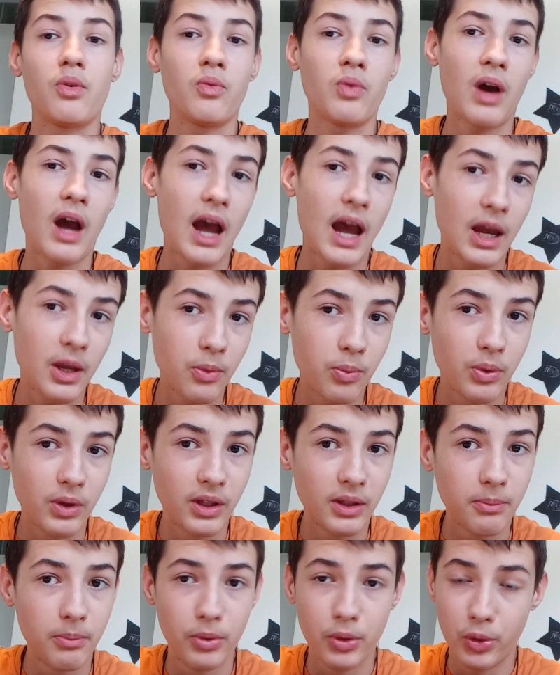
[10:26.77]
I
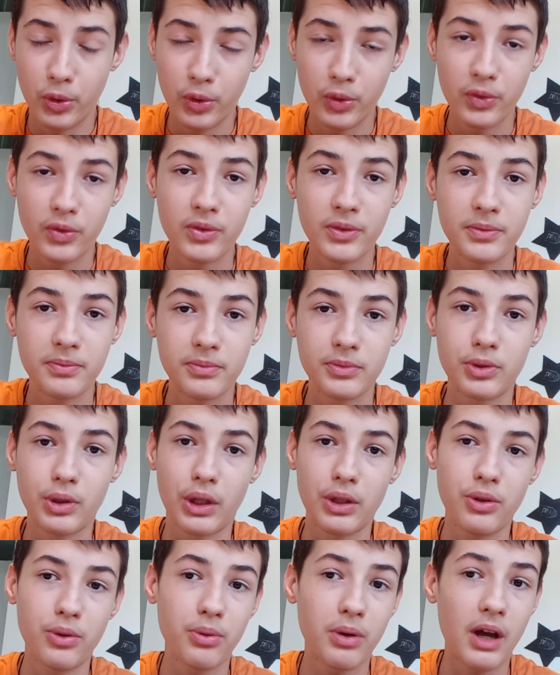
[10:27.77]
will move to a
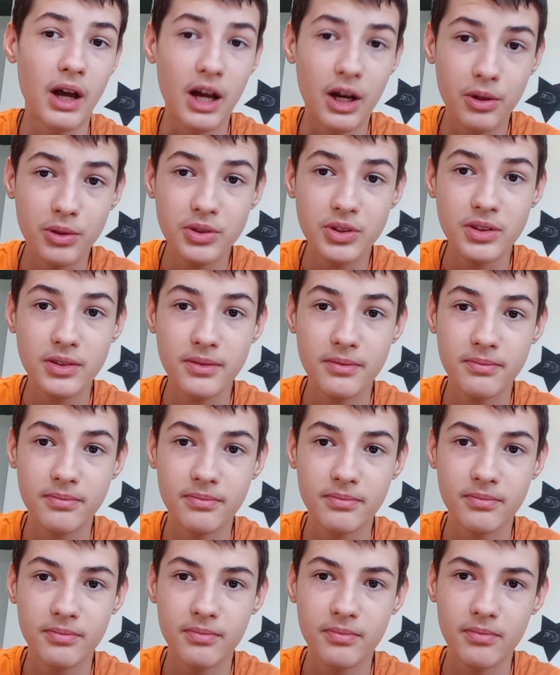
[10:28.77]
new house
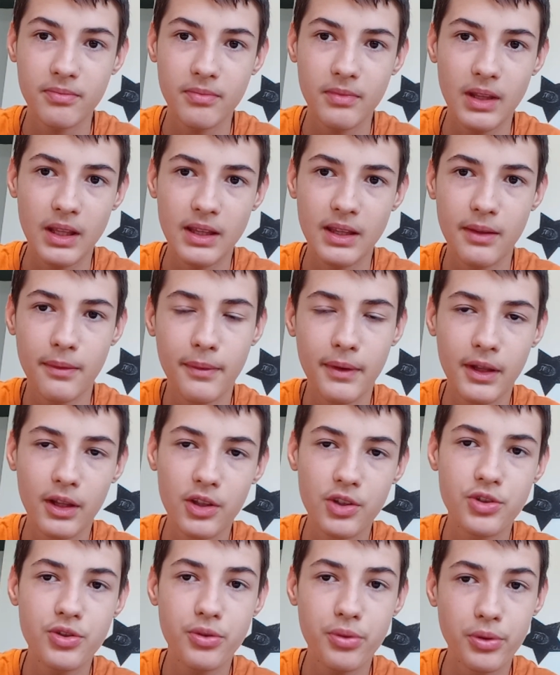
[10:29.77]
in the
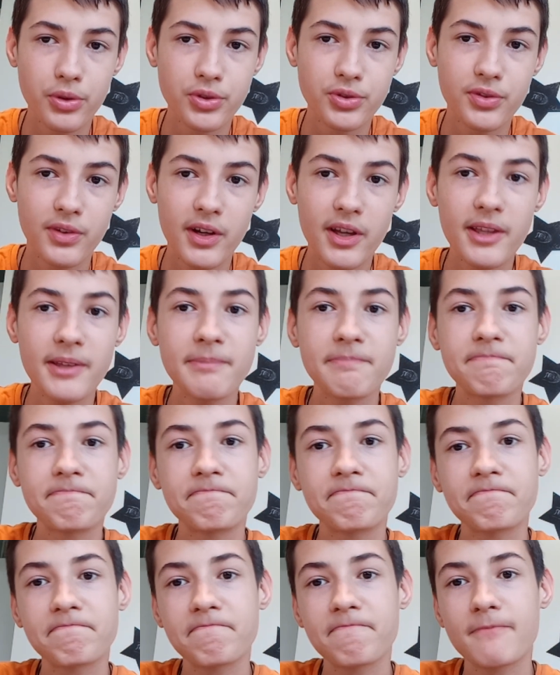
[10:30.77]
village Flawhe,
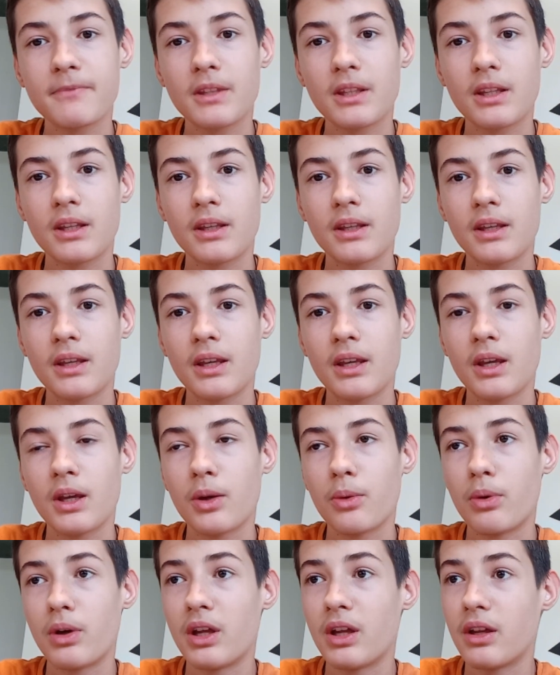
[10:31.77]

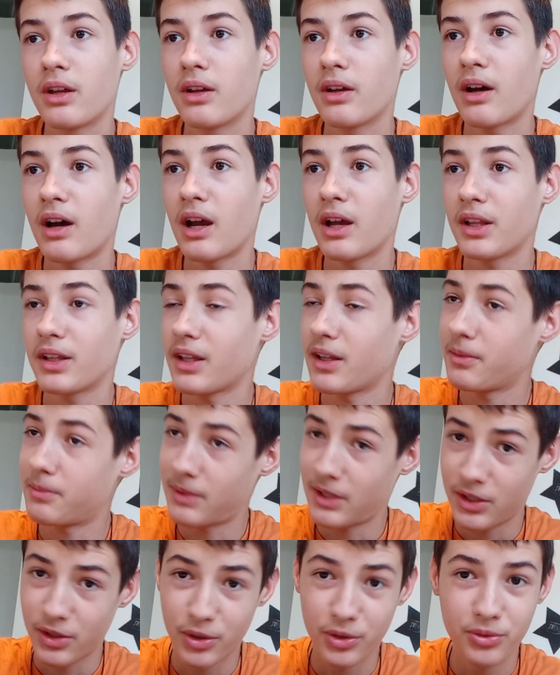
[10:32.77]
where I'll have
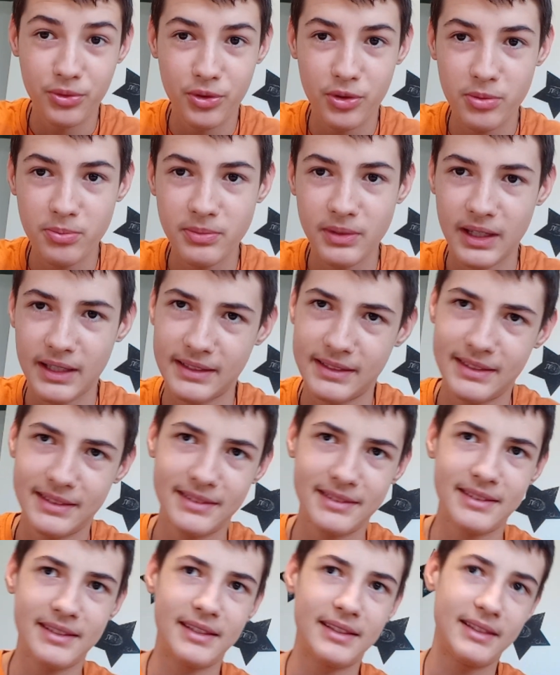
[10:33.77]
my own room, as I
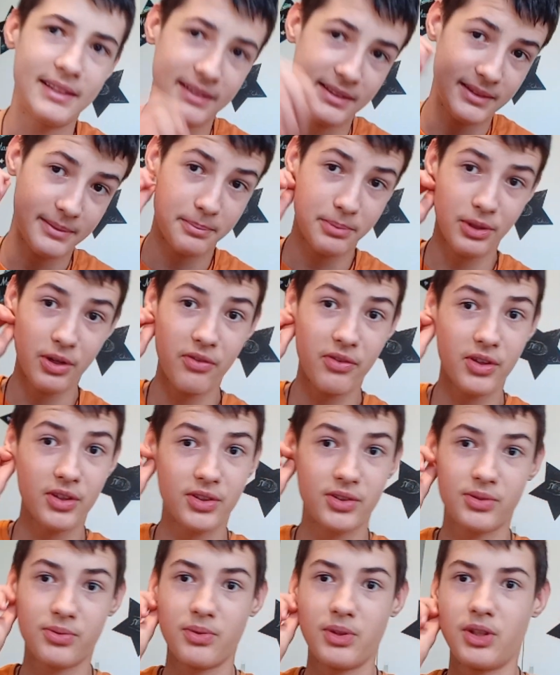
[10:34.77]
said in the
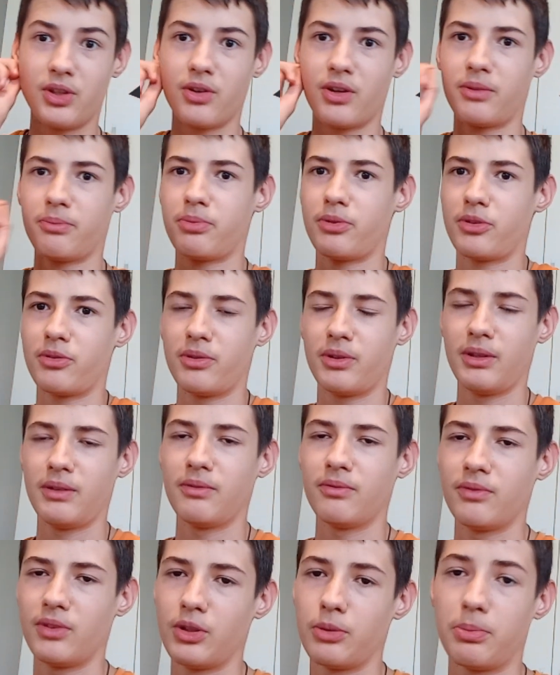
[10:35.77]
previous video and probably
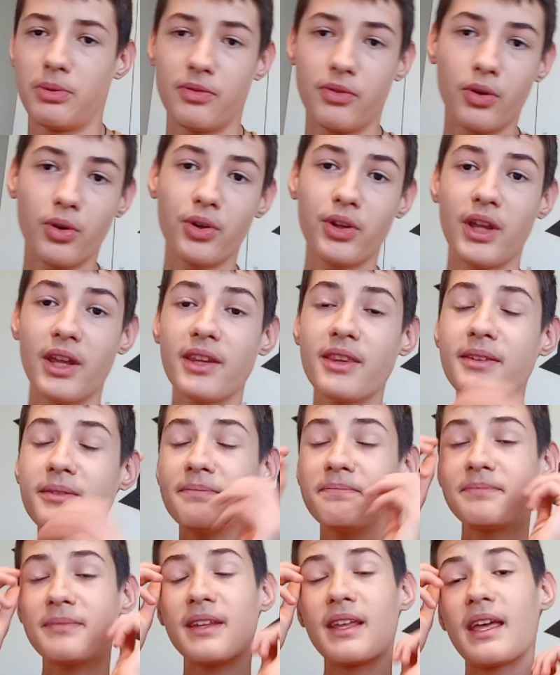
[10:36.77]
video before that.
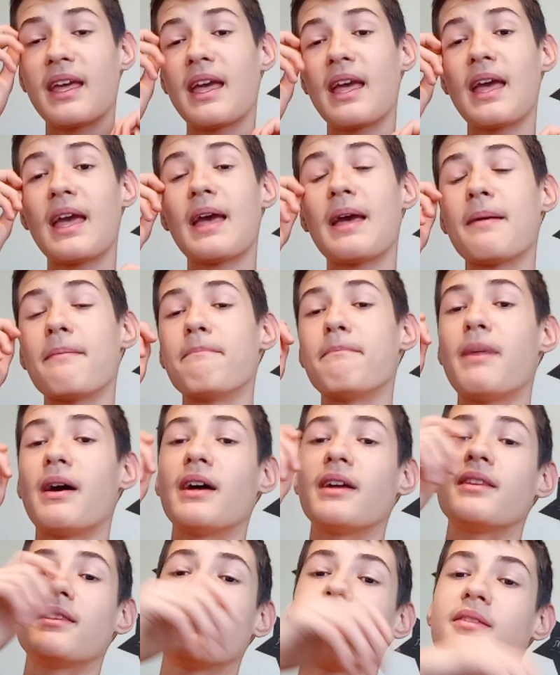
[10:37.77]

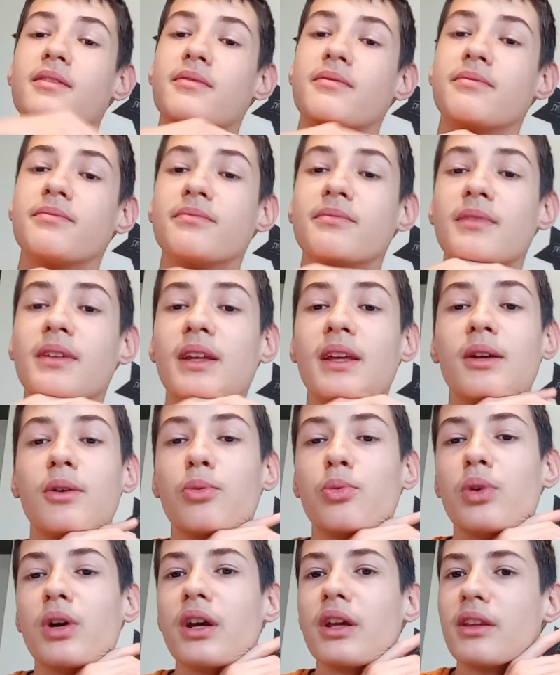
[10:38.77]
But
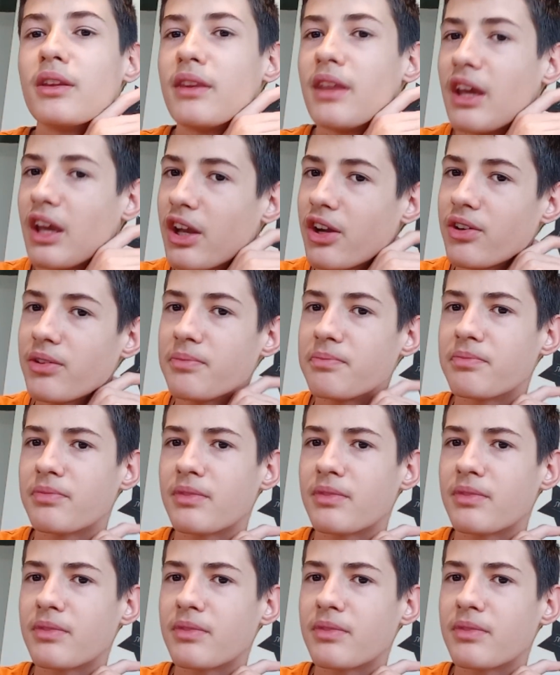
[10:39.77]
there,